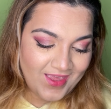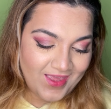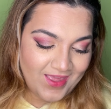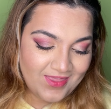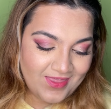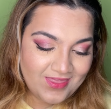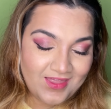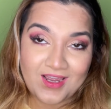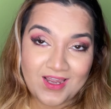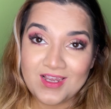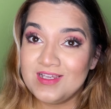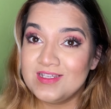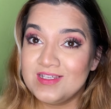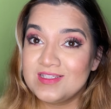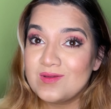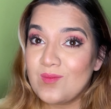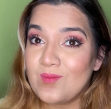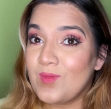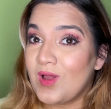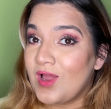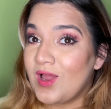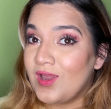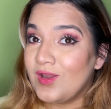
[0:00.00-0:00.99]
that is
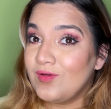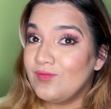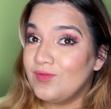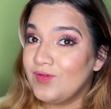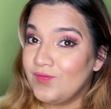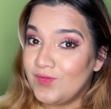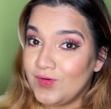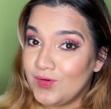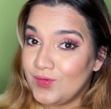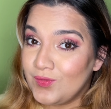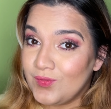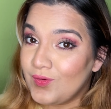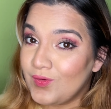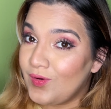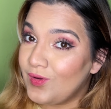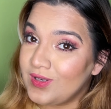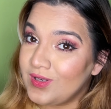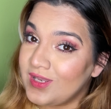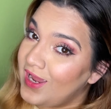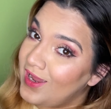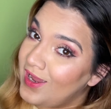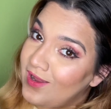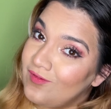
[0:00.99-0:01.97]
my review
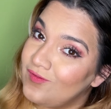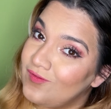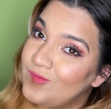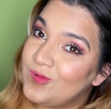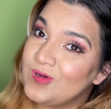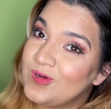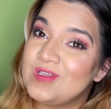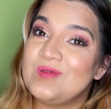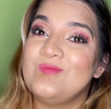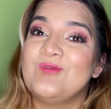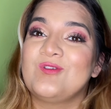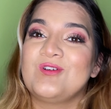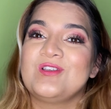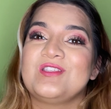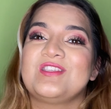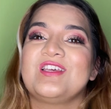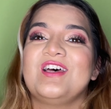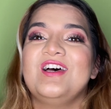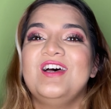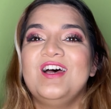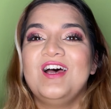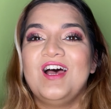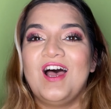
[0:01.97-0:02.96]
on e.l.f. Putty
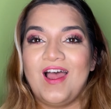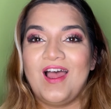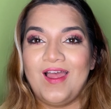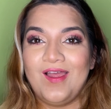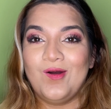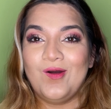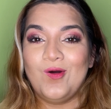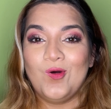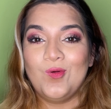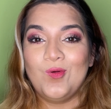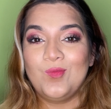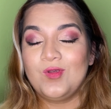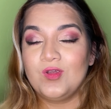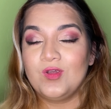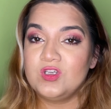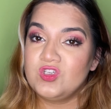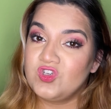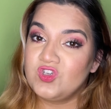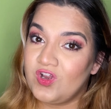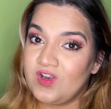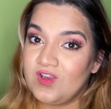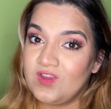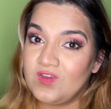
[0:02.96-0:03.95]
Bronzer. I hope you
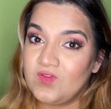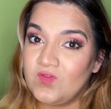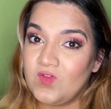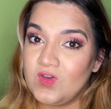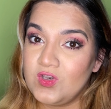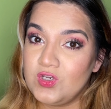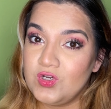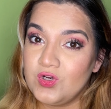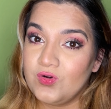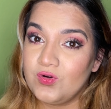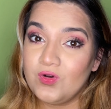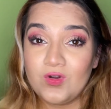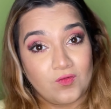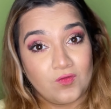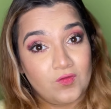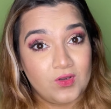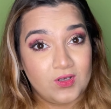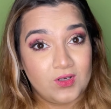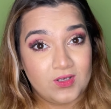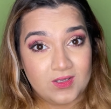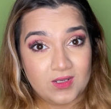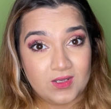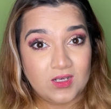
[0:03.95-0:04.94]
enjoyed this video. If you
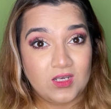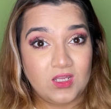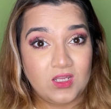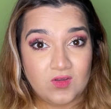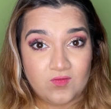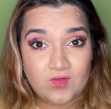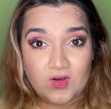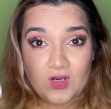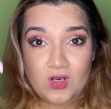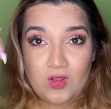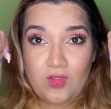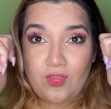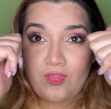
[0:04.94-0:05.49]
did, give it a